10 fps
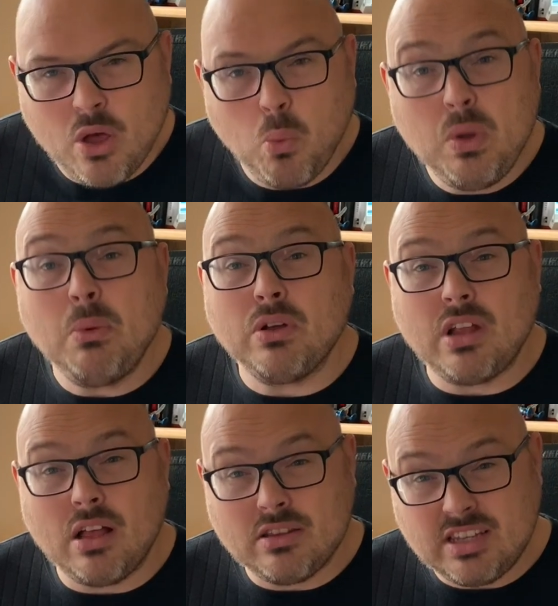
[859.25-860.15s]
We want
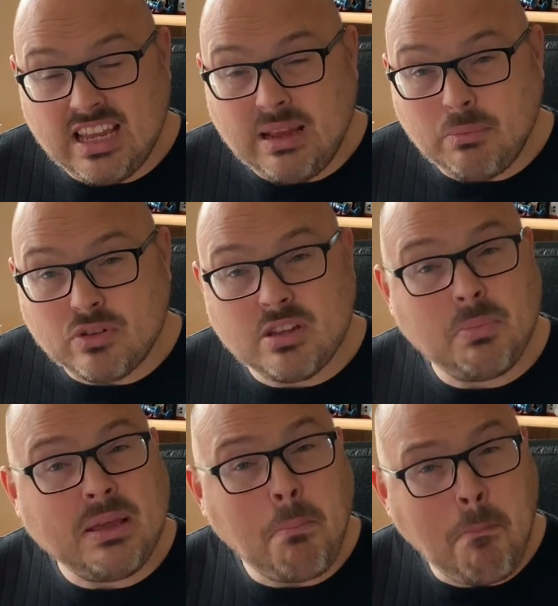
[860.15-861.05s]
our teams to
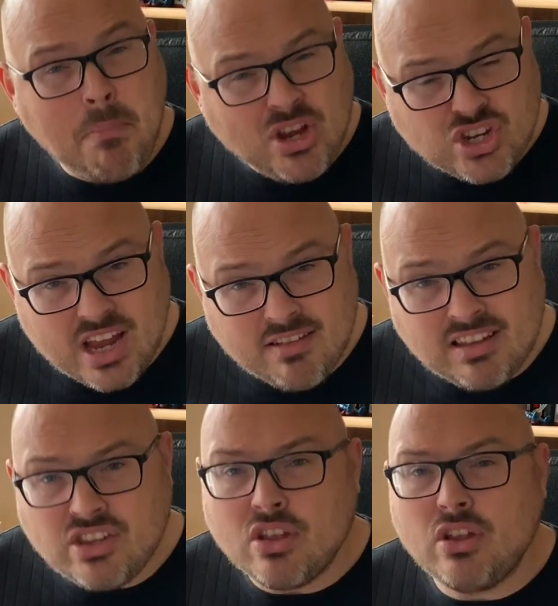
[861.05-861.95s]
be
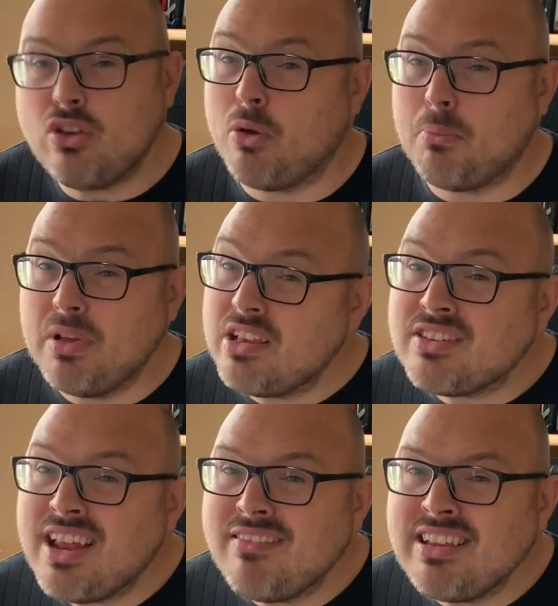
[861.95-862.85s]
missionaries, not
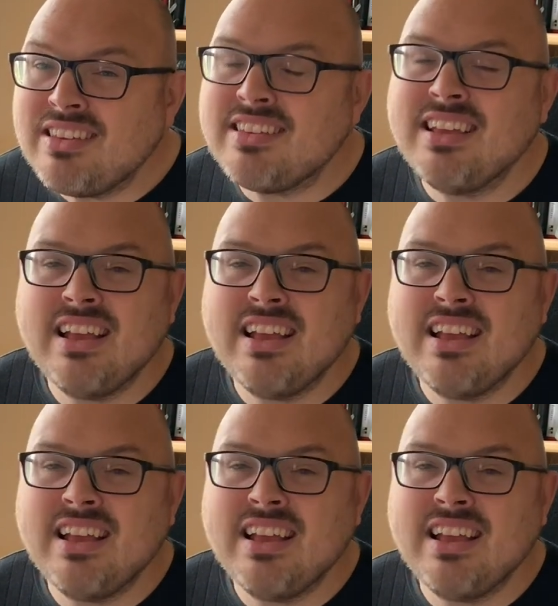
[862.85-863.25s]
mercenaries,